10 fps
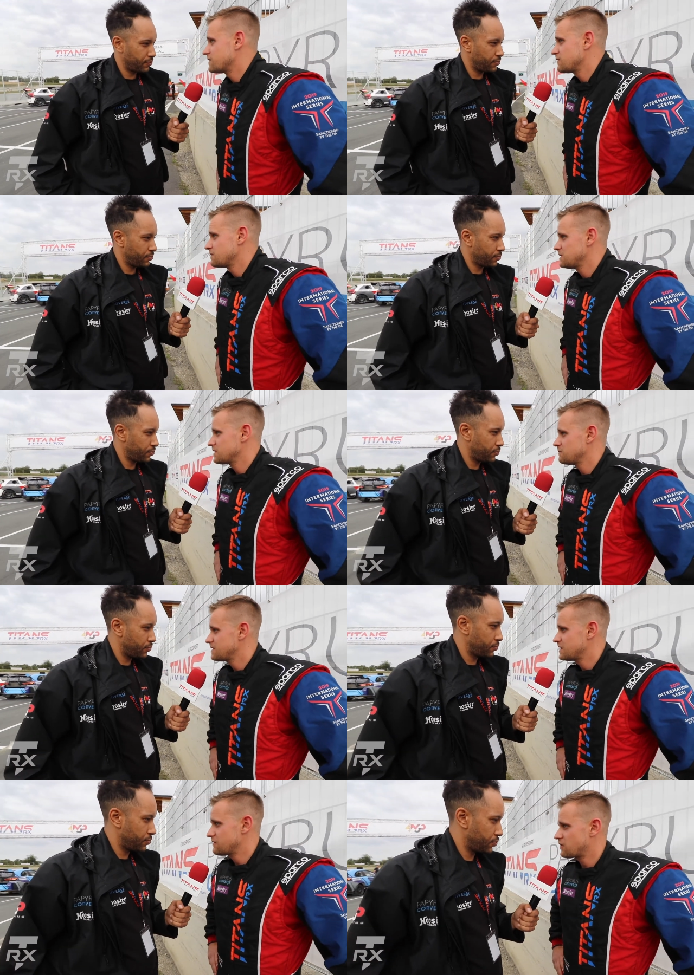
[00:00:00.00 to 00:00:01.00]
Speaker 1: it will be a
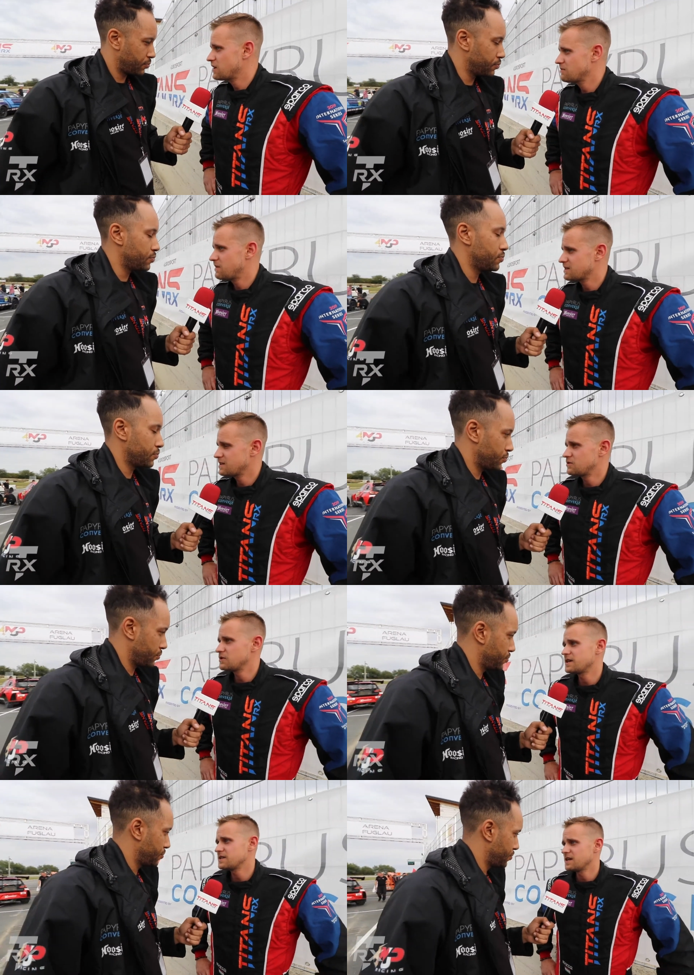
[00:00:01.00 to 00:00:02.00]
bit different, but I
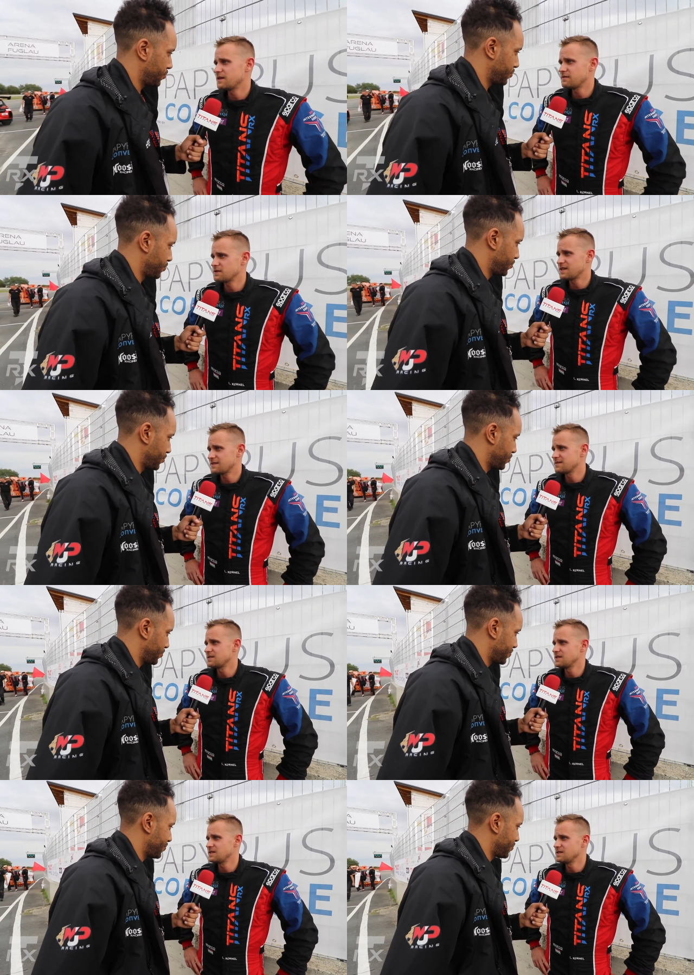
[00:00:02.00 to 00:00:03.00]
already have a
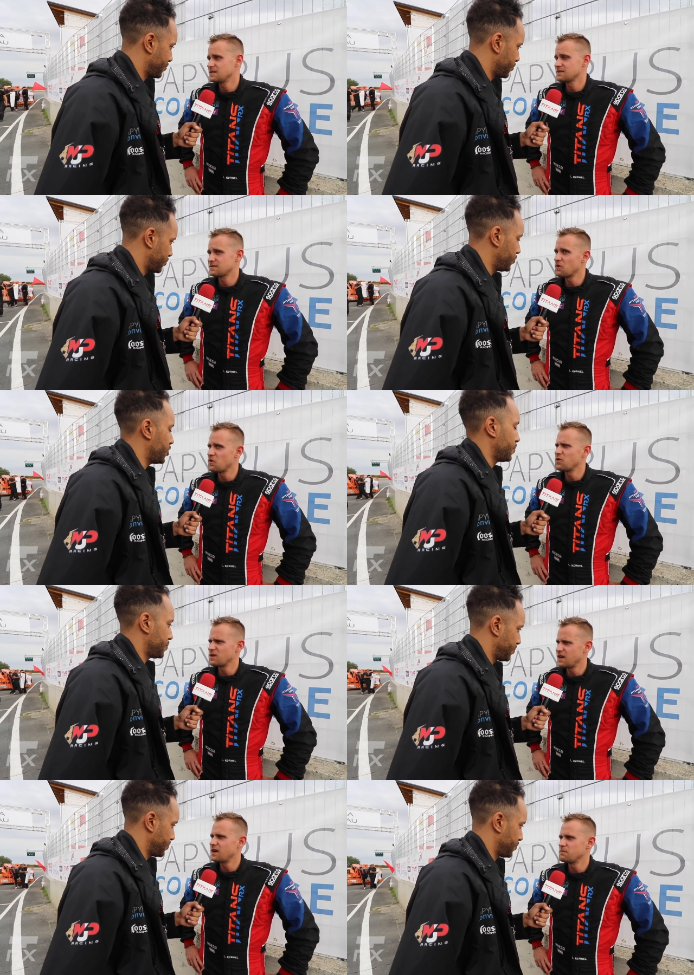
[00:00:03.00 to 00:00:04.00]
test in this, so
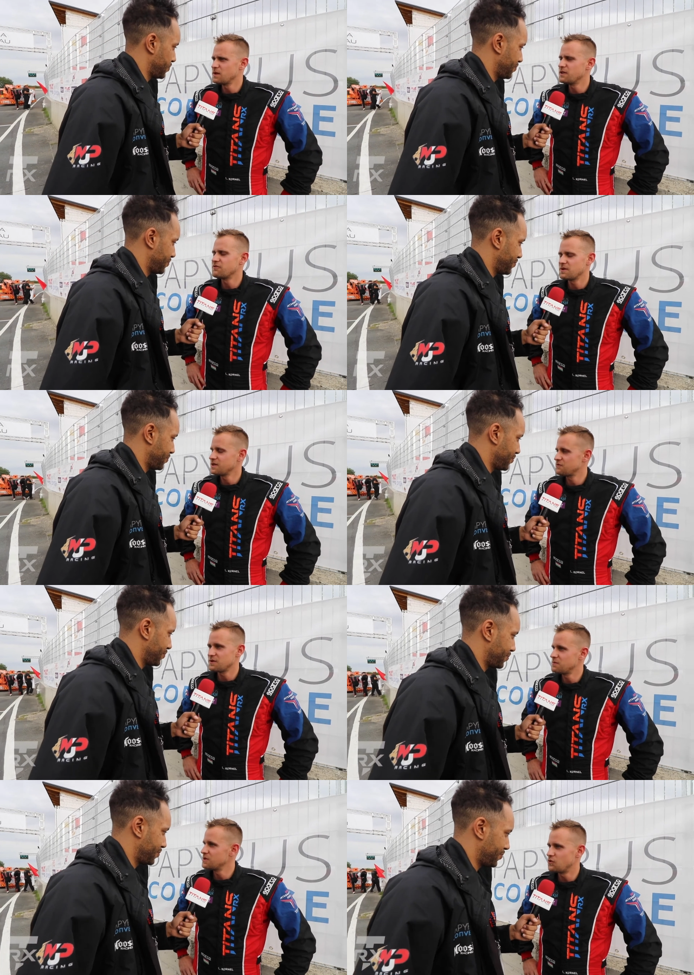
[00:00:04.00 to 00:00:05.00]
believe me, it
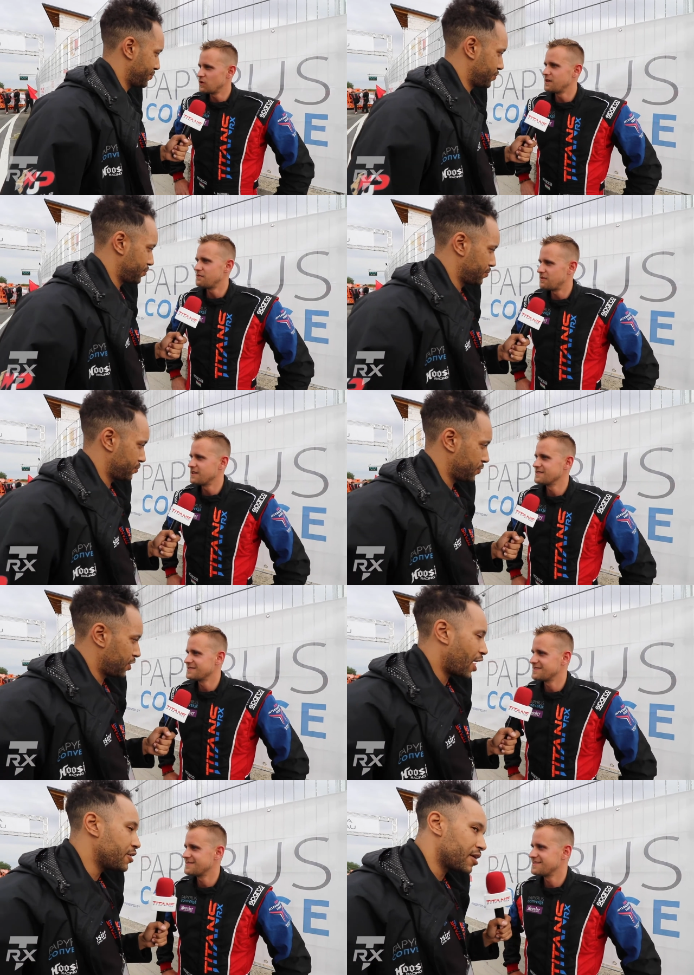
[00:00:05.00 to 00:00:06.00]
will be really fun.
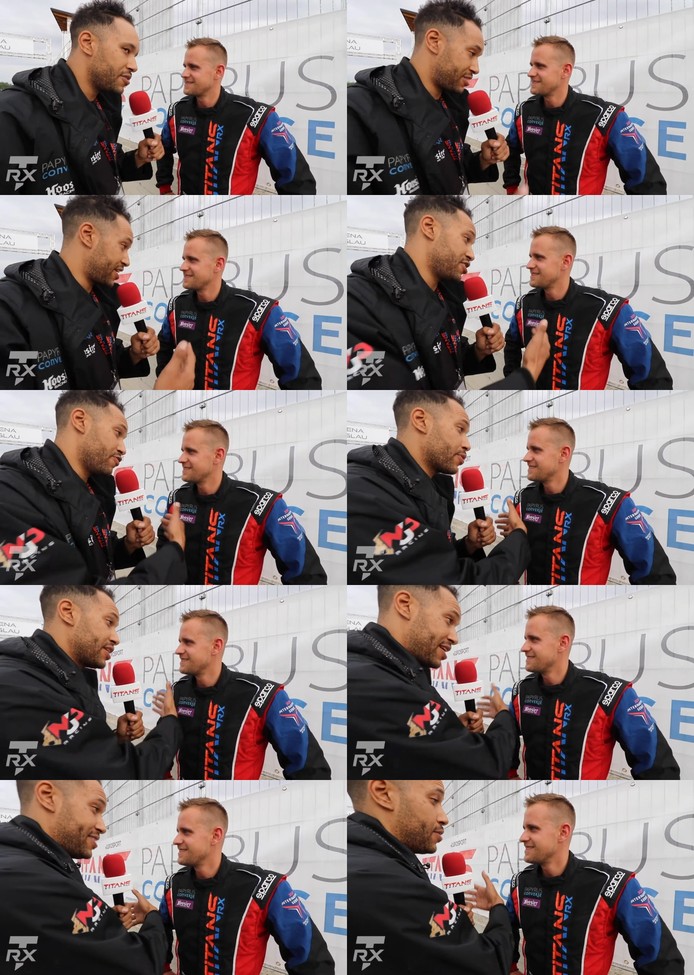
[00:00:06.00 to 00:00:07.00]
Speaker 2: And uh, you just said you've
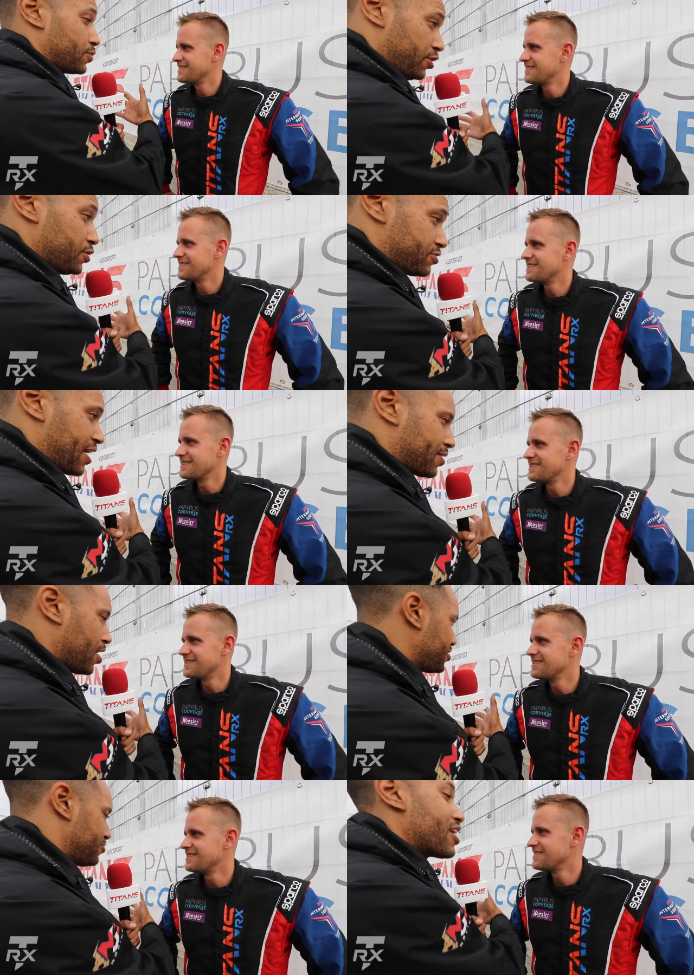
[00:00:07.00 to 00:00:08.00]
already tested on the new track
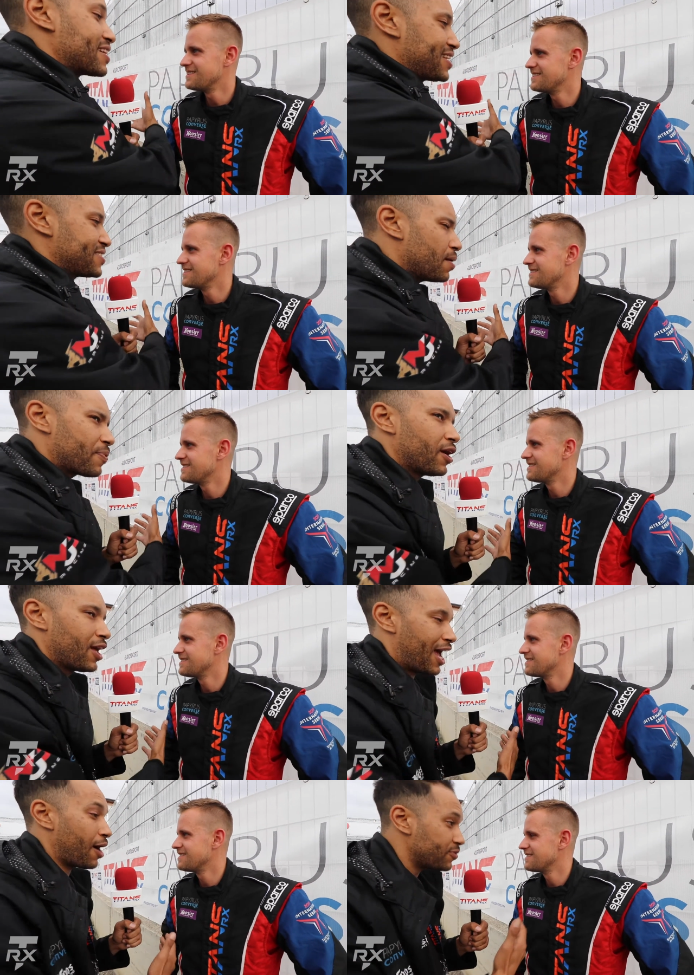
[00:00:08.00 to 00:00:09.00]
uh, track setup.
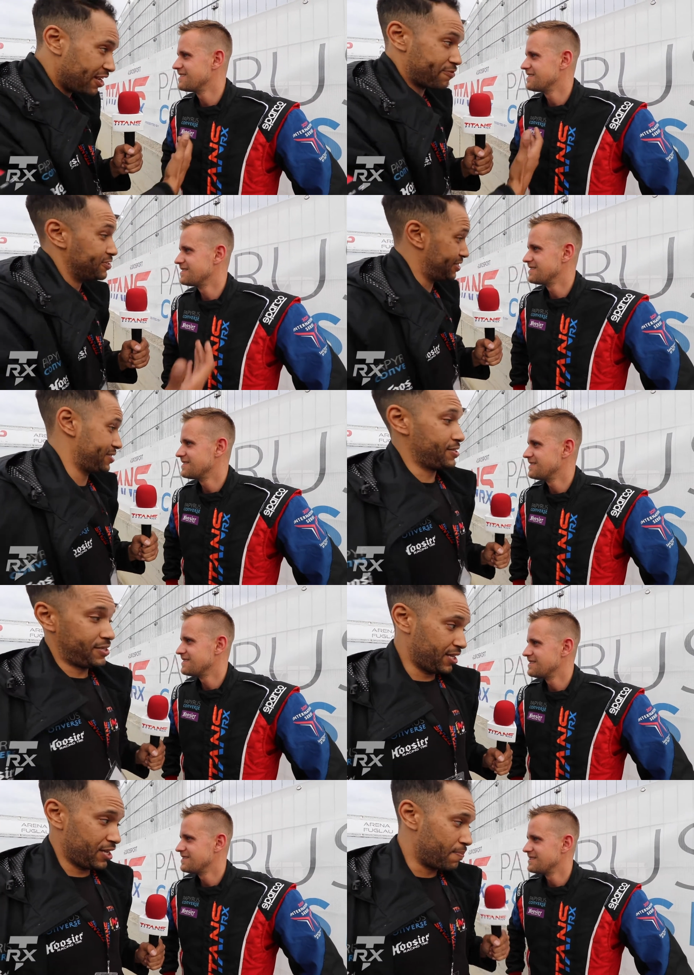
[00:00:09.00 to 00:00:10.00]
How different is it
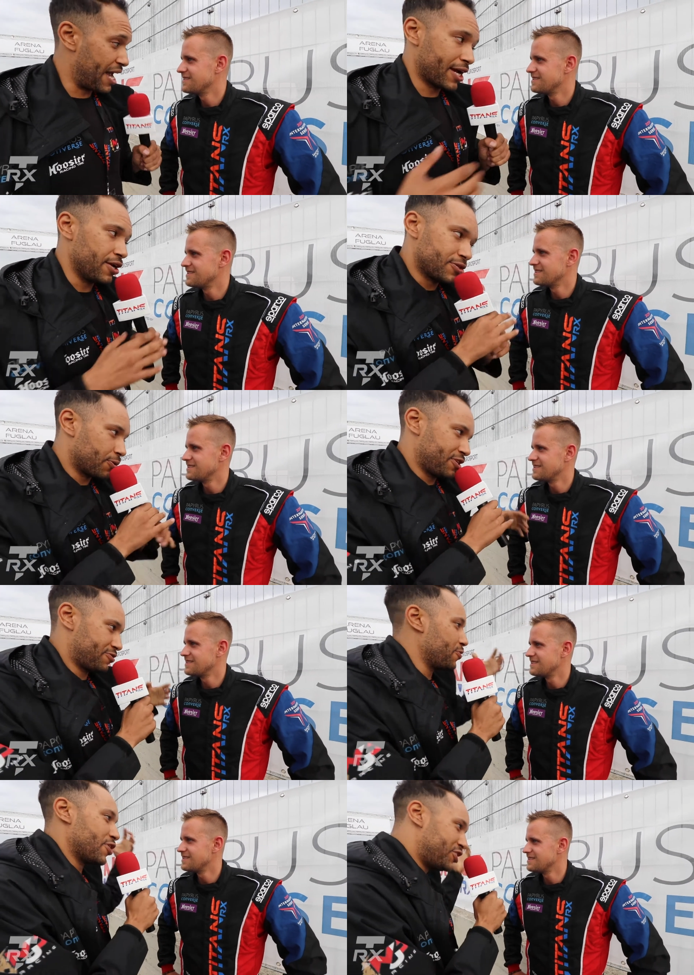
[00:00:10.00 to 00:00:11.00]
to the May? Can you talk us
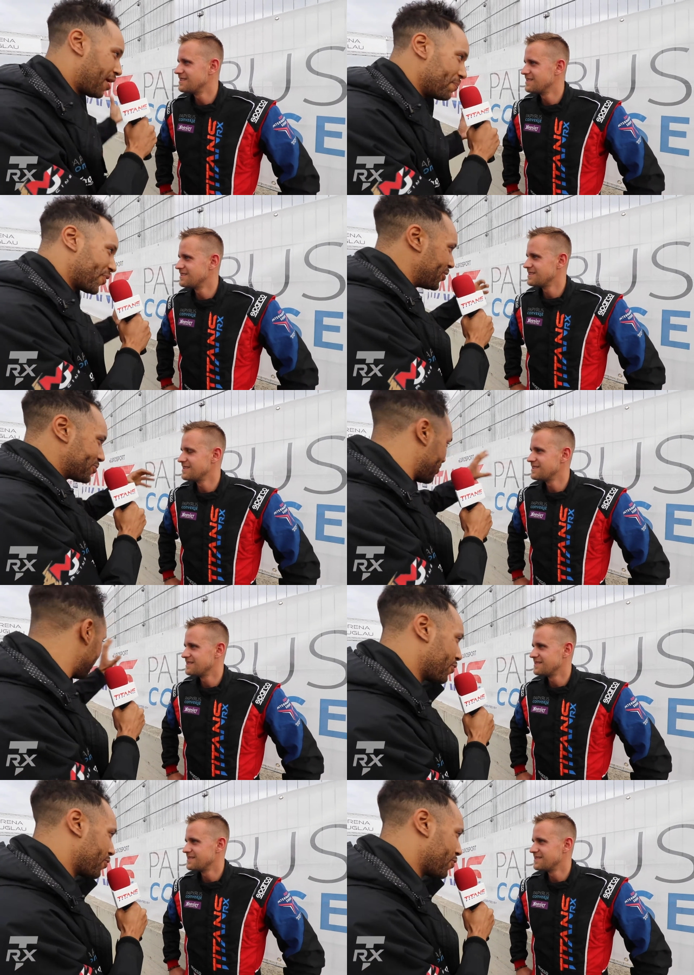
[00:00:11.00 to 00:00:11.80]
through the jump? Can you talk us